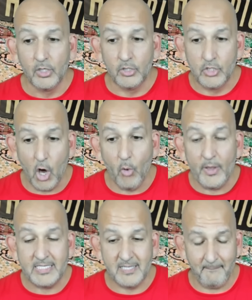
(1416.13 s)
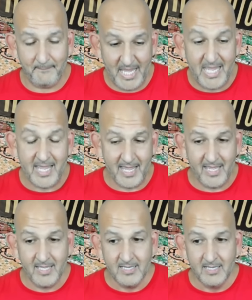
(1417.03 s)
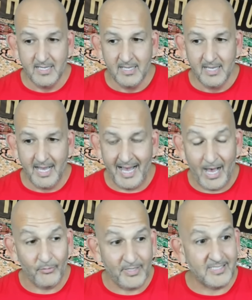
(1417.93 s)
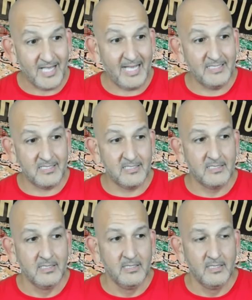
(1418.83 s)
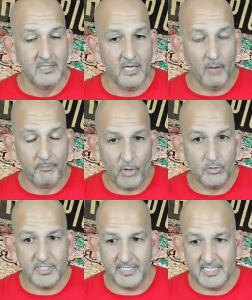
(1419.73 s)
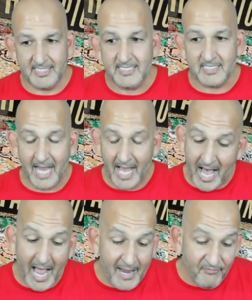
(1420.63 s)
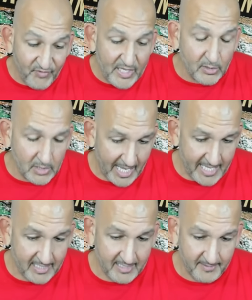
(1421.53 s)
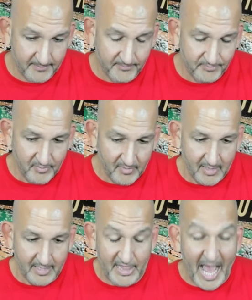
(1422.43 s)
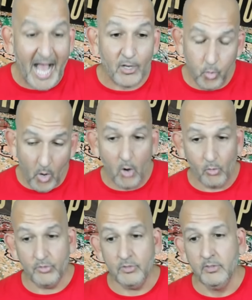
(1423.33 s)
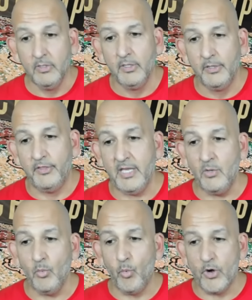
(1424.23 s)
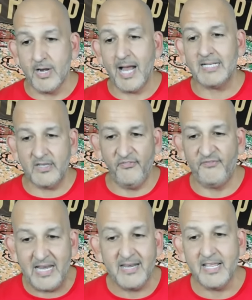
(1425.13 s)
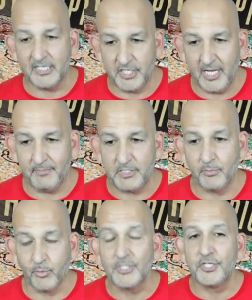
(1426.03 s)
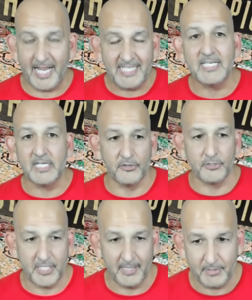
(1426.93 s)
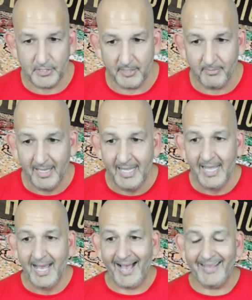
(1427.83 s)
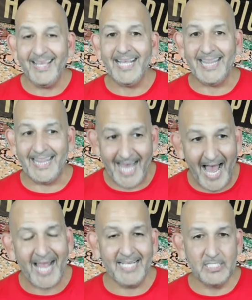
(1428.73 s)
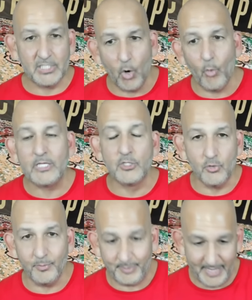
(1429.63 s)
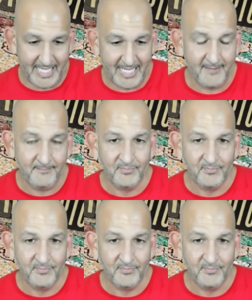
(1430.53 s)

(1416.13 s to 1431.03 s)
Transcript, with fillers: going to be how these guys approach this season. I feel like that quote, the we're not defending a championship, we're chasing another championship. I think that is going to be